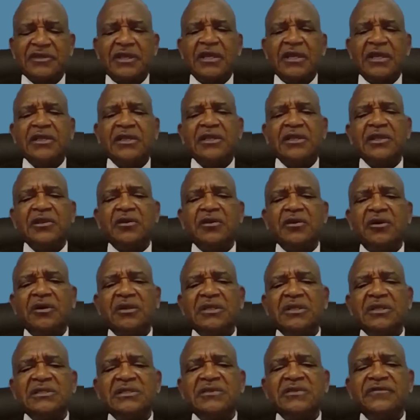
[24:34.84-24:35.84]
The
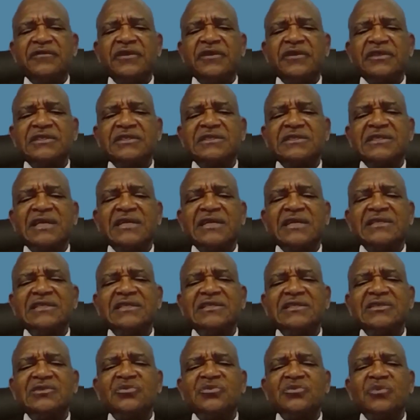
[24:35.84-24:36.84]
only difference is that
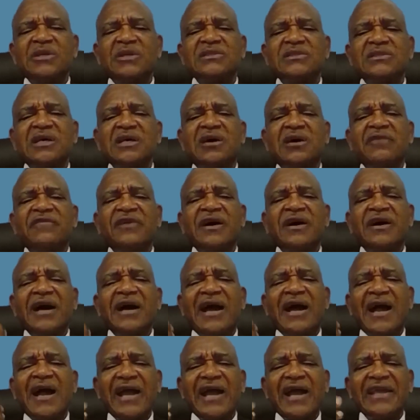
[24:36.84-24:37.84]
these ones are of a
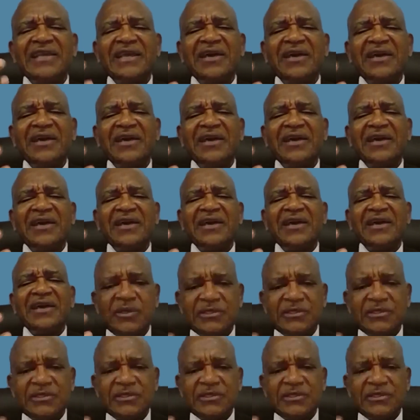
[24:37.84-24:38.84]
higher
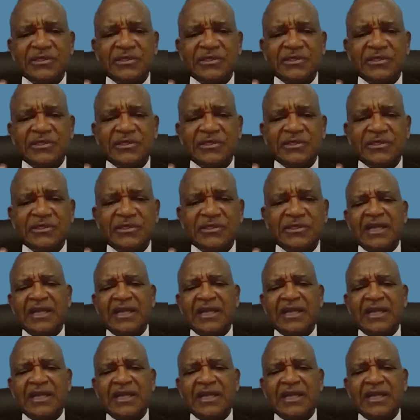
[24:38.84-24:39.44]
frequencies